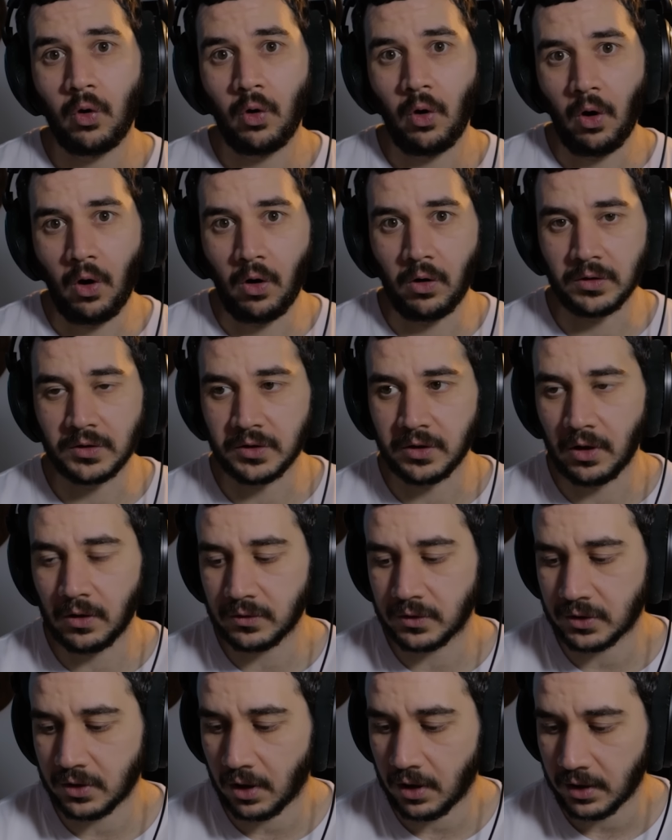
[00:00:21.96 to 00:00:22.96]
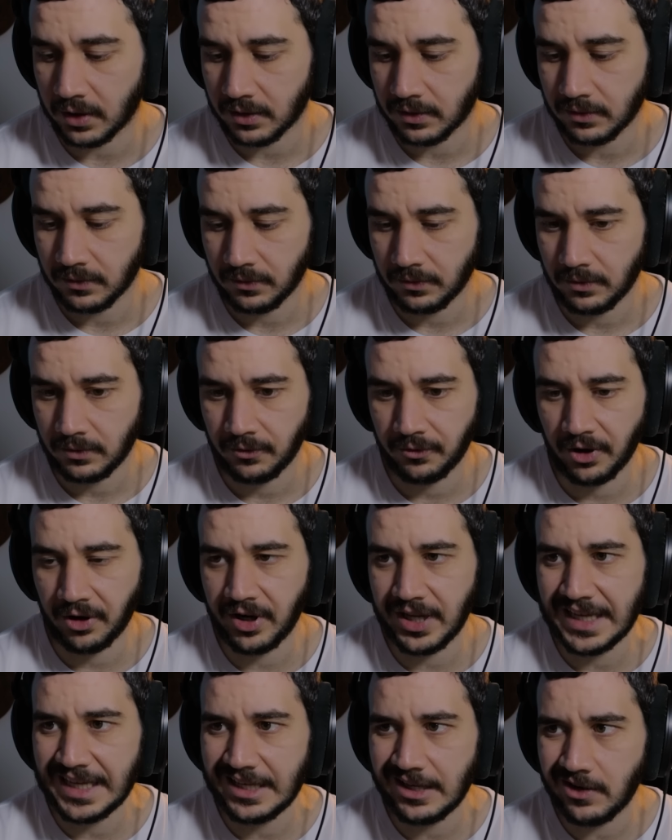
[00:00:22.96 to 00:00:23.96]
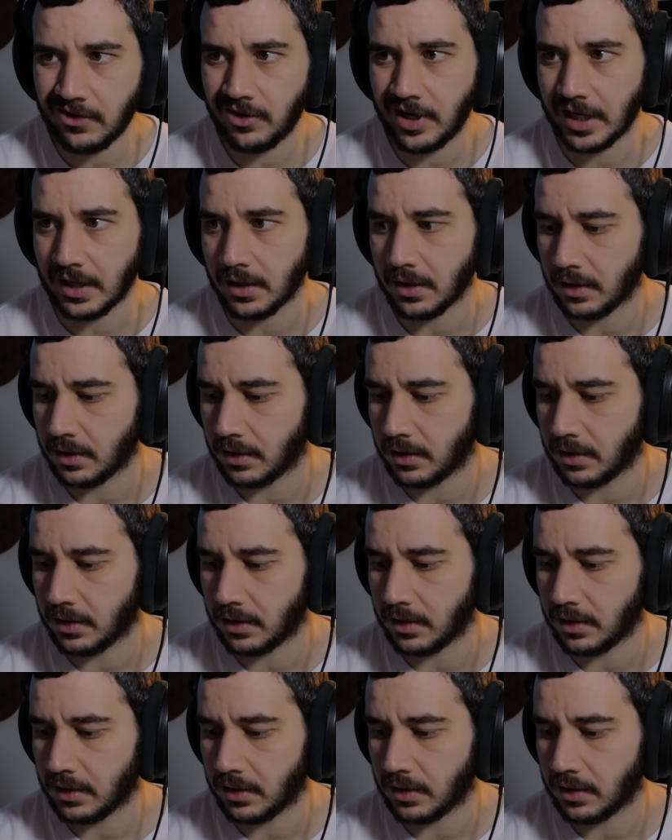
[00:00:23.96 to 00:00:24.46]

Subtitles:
Oh, slow start. Very eerie.